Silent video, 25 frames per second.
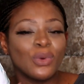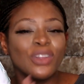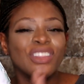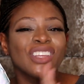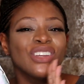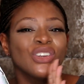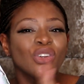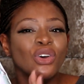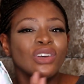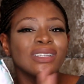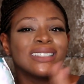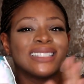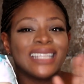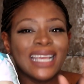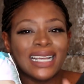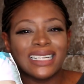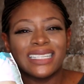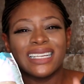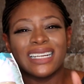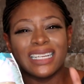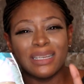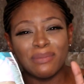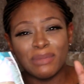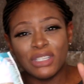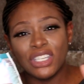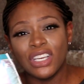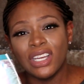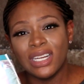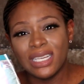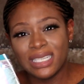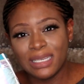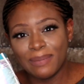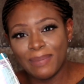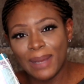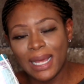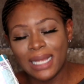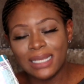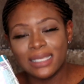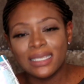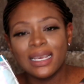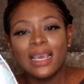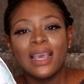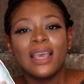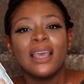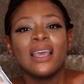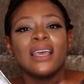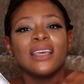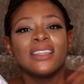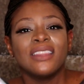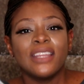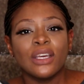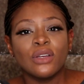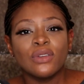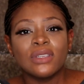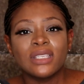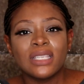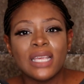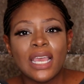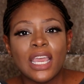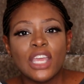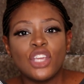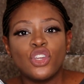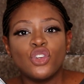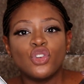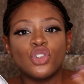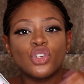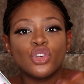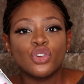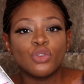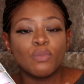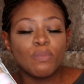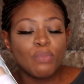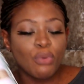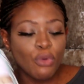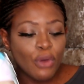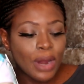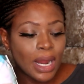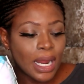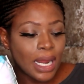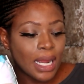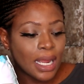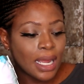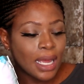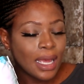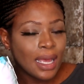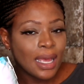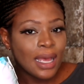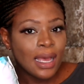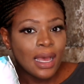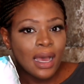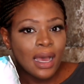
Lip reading: Well, they're not technically maternity pants. They'll say you should bring